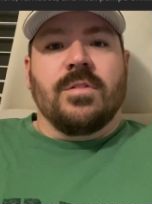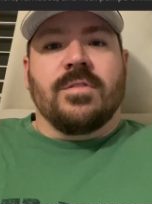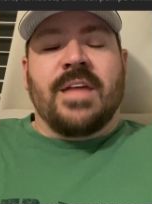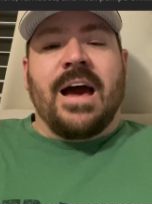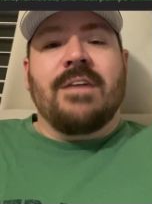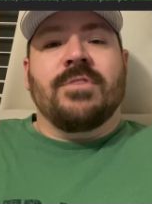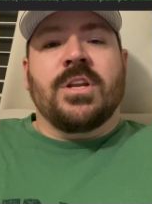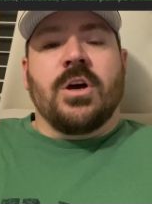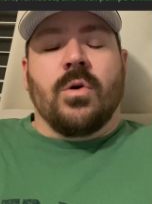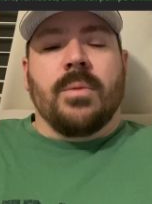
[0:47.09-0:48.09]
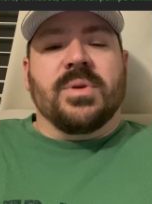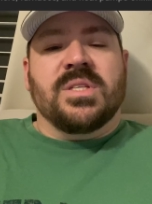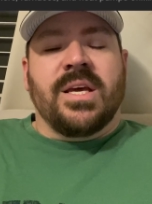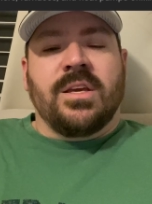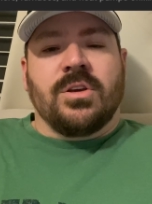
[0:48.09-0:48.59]
that video in
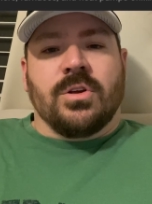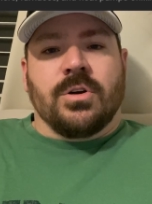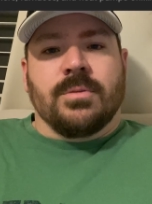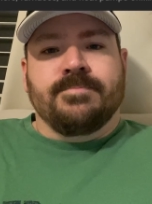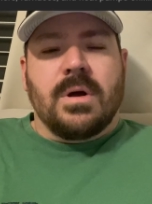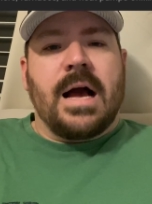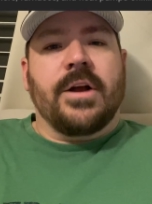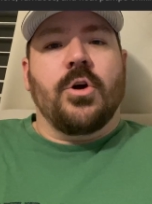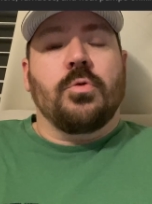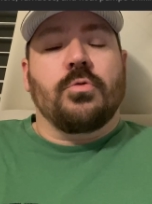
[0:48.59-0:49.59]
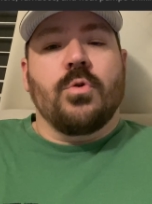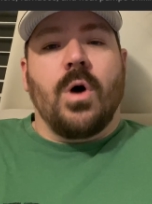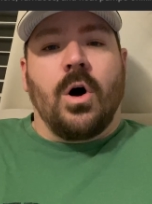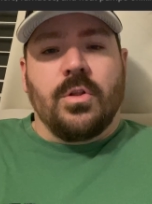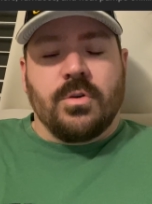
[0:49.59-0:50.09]
particular, I go through
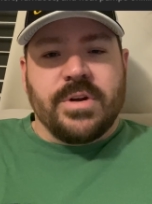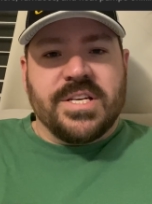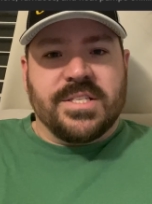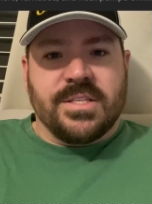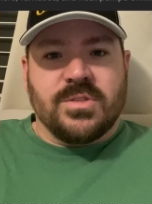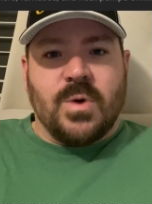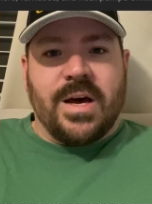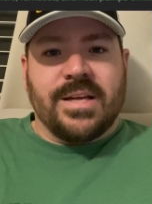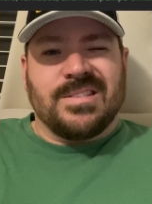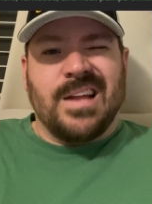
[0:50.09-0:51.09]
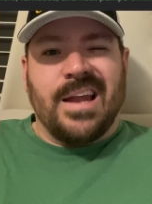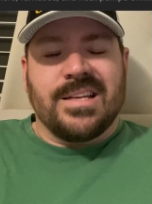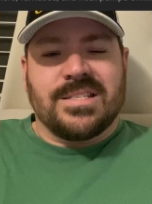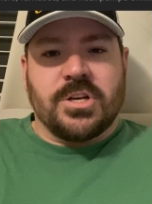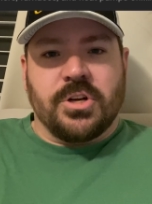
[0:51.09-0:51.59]
all the reasons why it's not
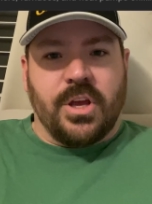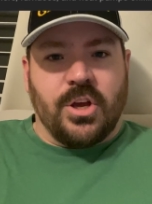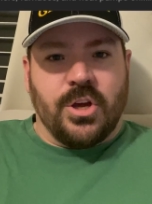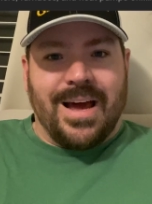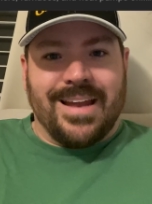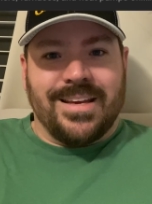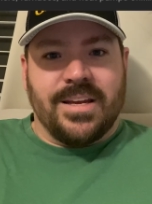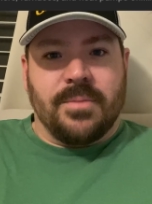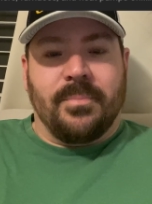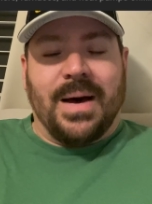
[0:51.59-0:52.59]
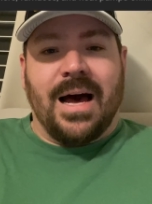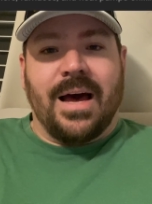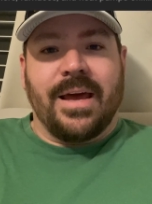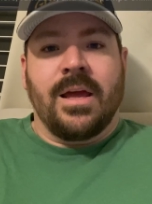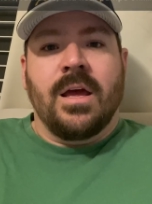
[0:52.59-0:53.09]
necessarily a good idea to
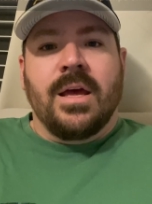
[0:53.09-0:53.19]
buy